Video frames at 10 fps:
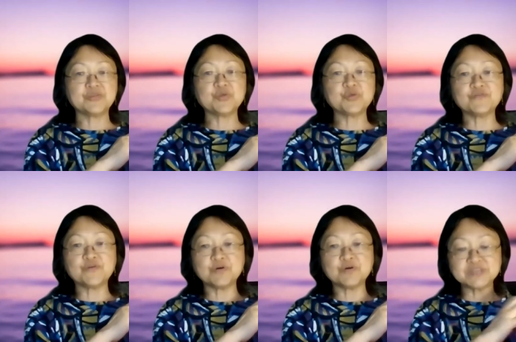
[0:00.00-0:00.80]
thought
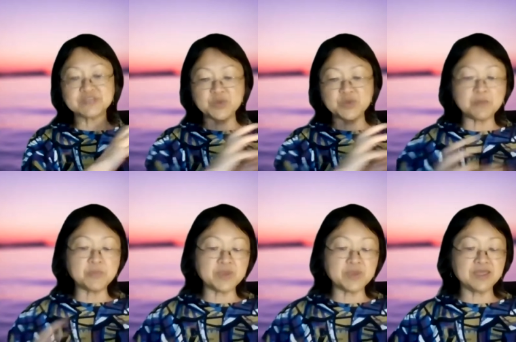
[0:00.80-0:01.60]
forms that we can
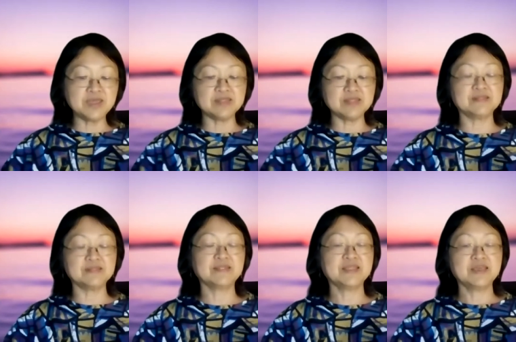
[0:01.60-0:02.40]
bring in.
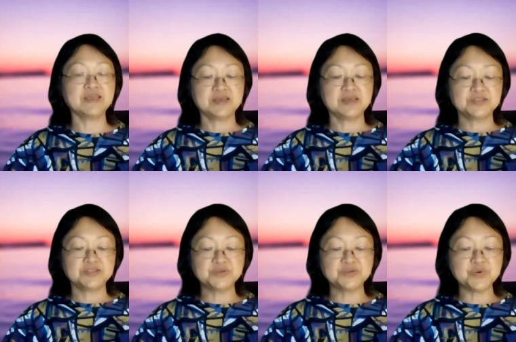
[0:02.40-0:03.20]

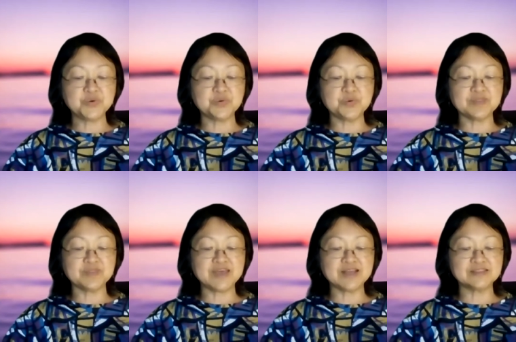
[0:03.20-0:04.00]
So
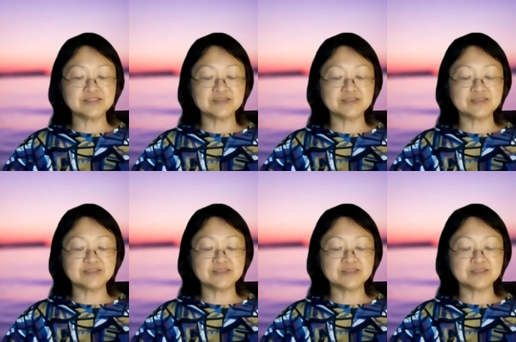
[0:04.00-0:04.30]
that's